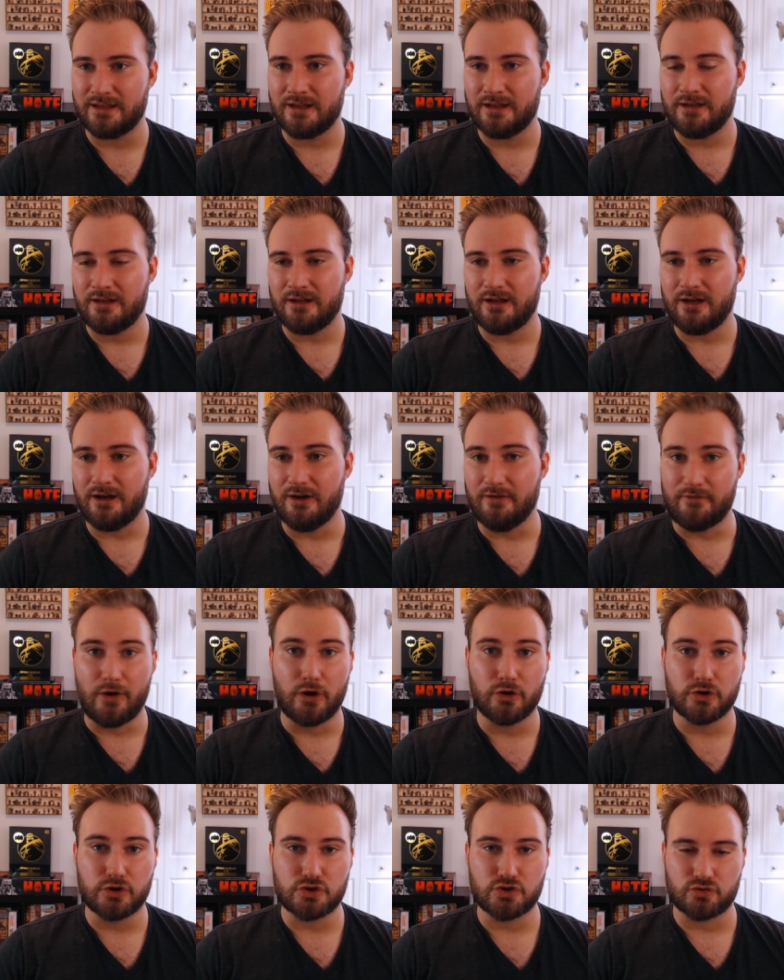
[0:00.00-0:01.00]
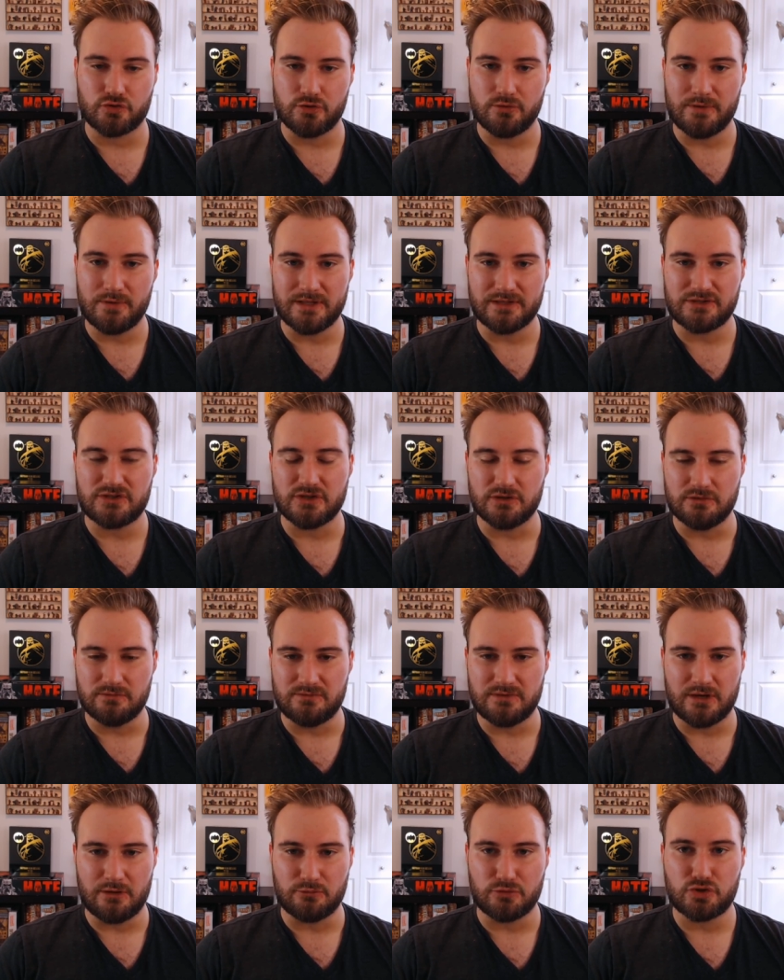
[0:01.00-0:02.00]
of archdruids to, you
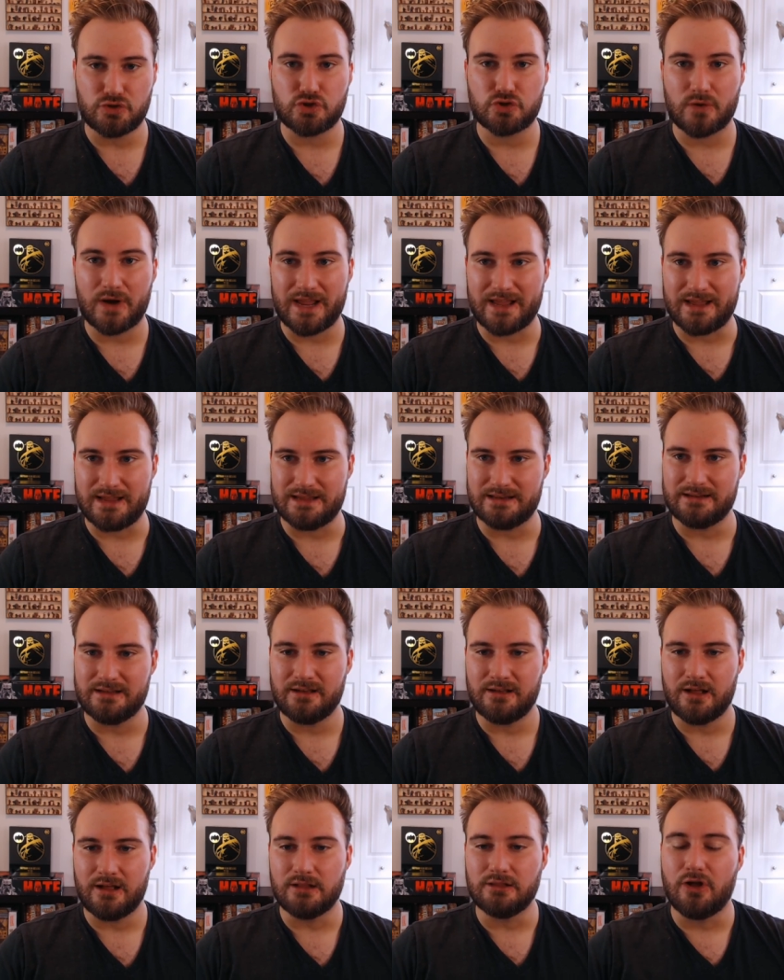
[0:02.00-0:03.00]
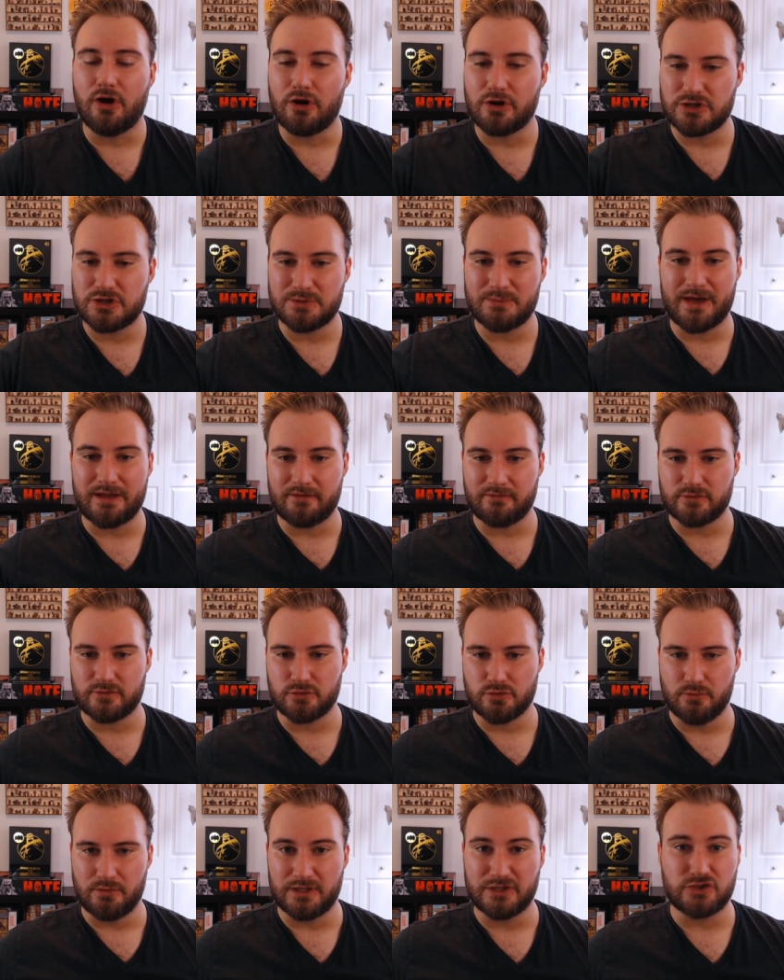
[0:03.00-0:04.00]
know, train a large amount of
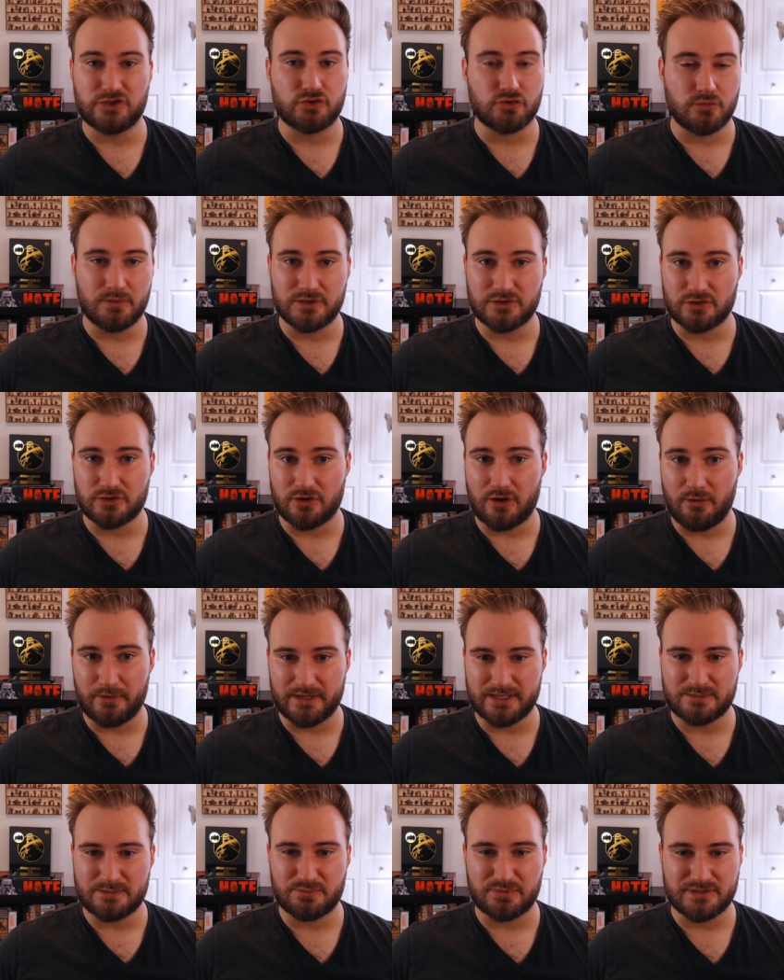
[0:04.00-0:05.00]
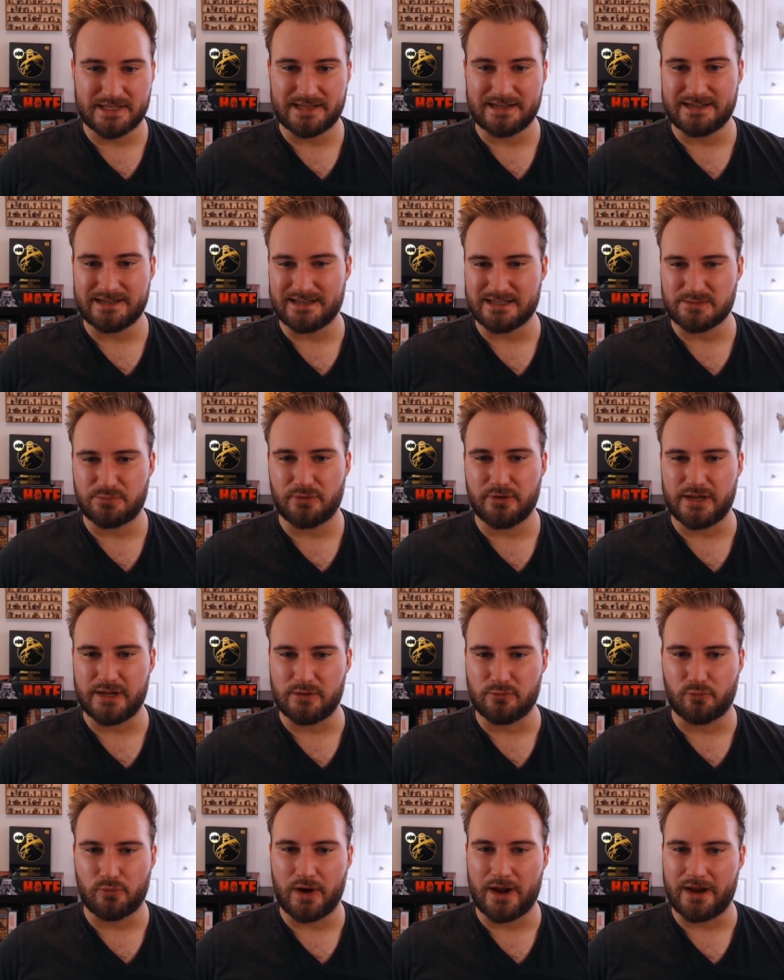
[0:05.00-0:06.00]
druids. Druids are always presented as pretty
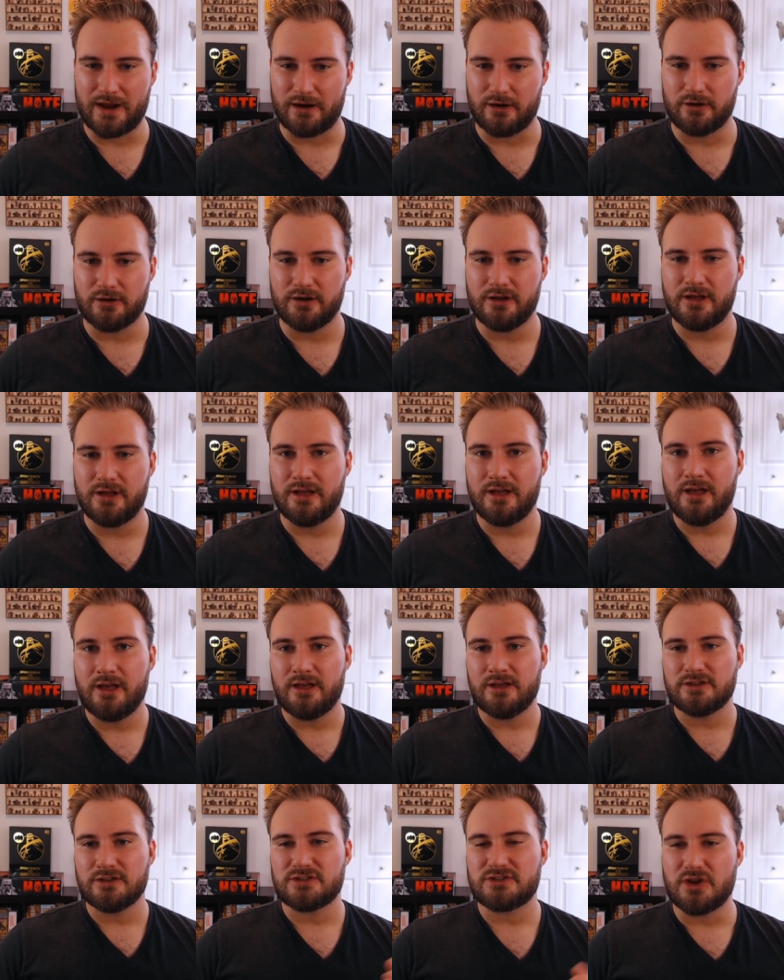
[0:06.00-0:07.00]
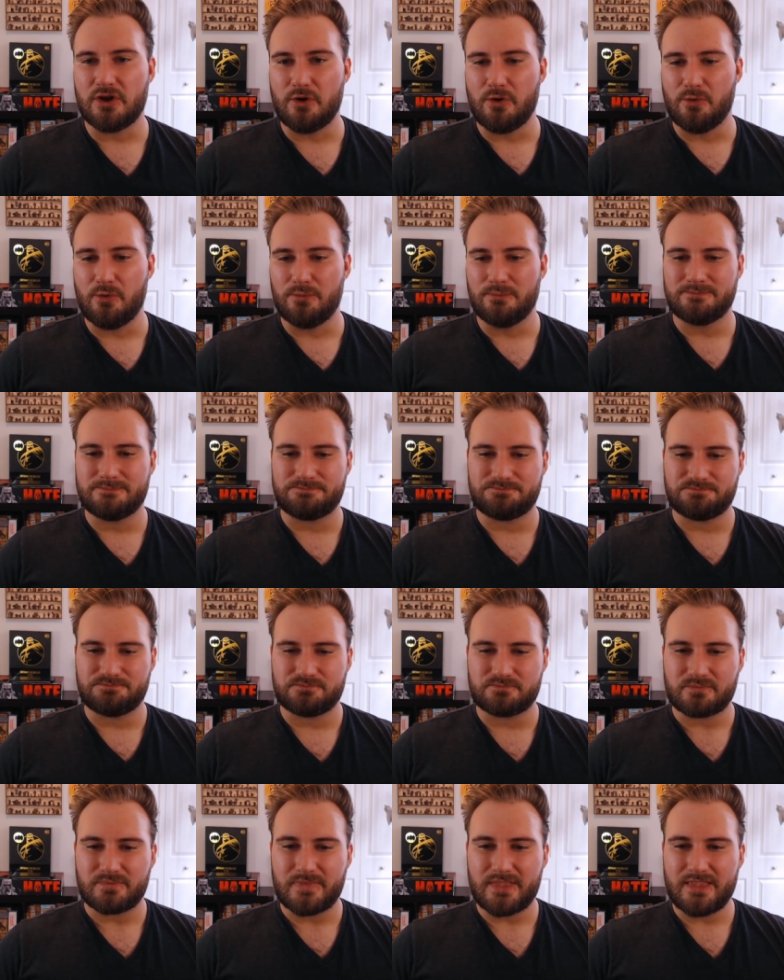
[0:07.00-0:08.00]
rare. So
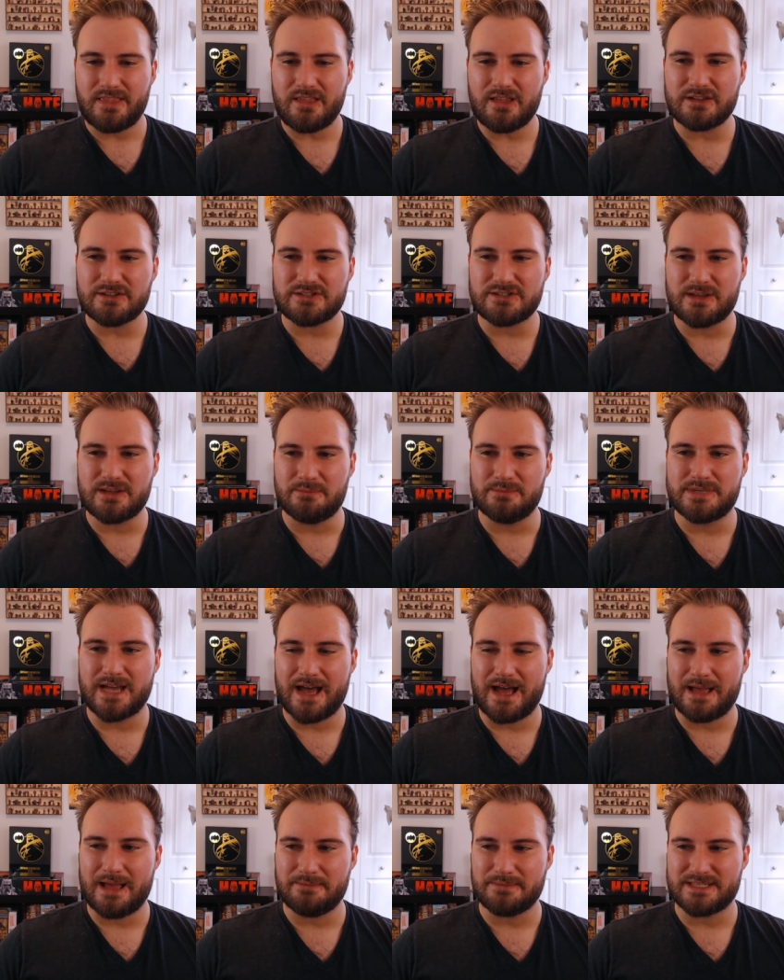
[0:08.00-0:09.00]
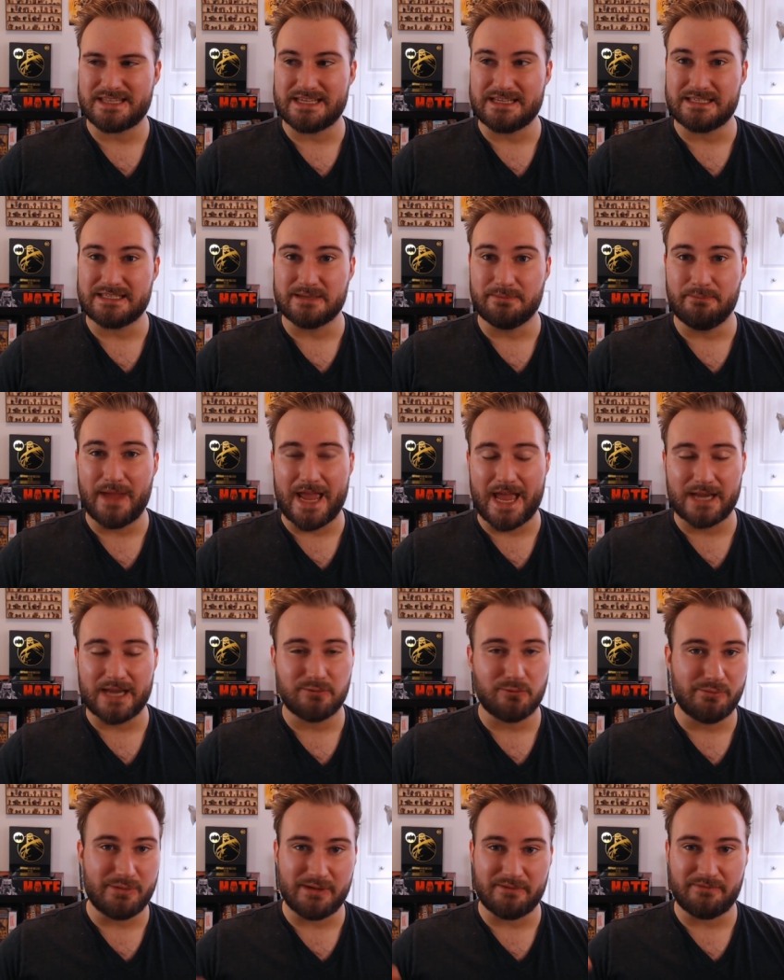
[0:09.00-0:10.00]
sometimes the demand will
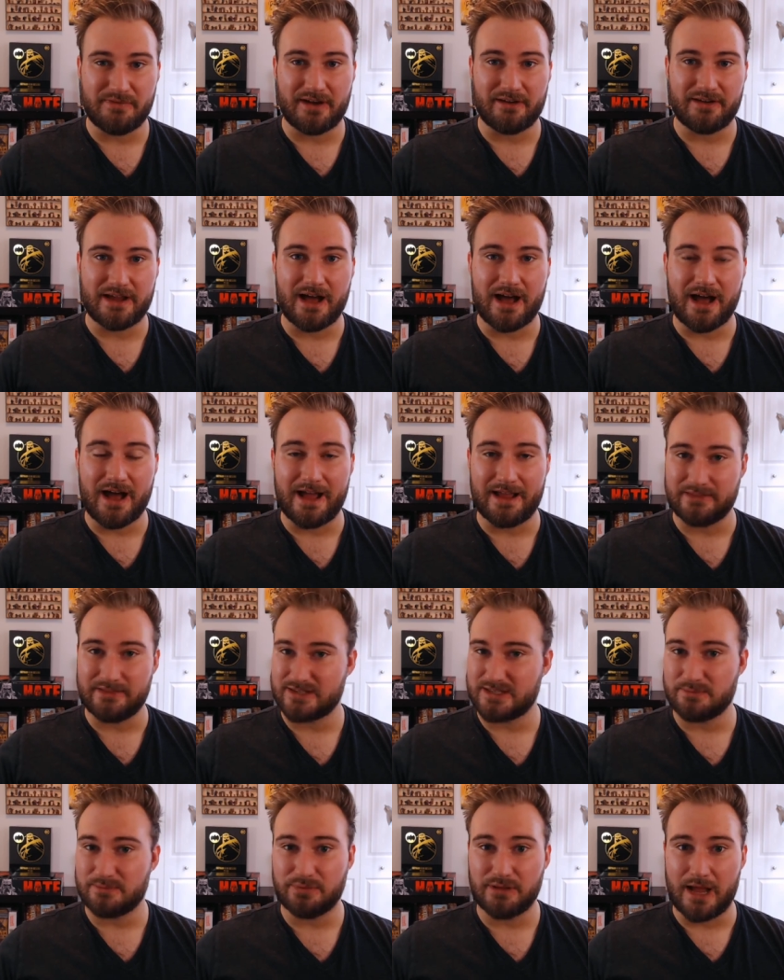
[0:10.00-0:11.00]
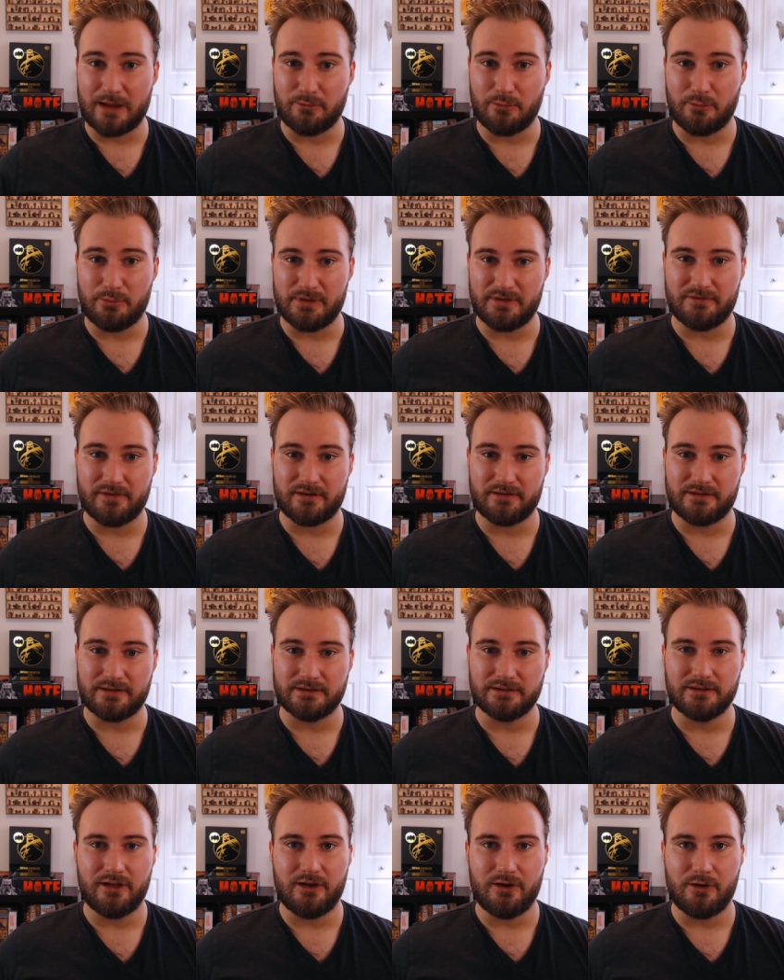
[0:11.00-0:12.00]
be very high and the supply will be very
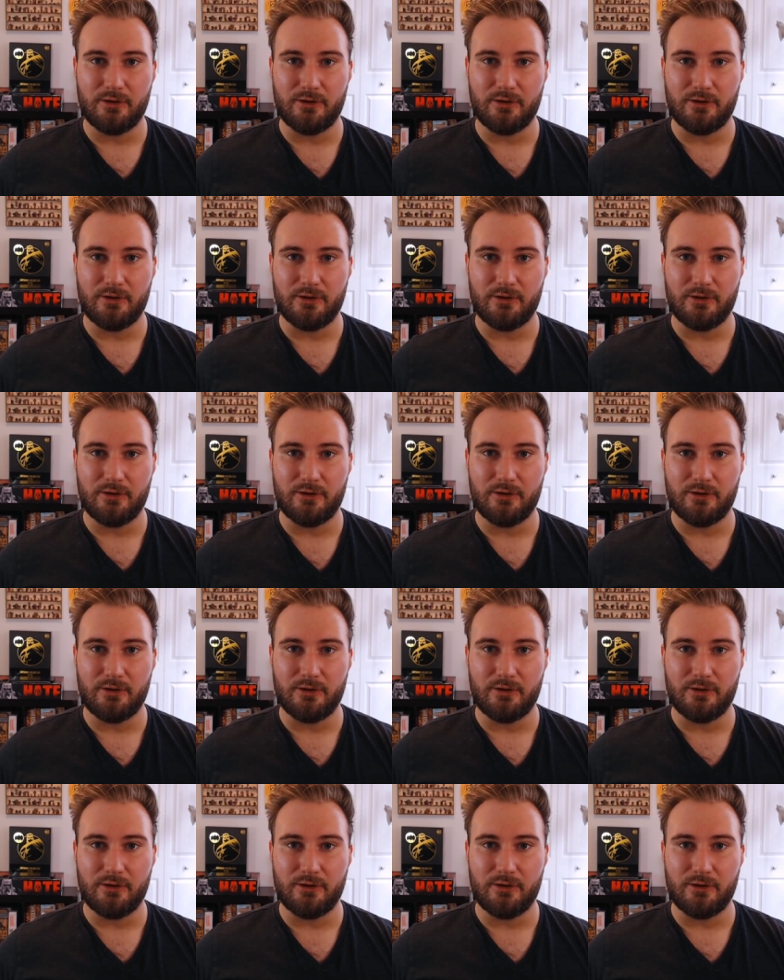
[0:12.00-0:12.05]
low.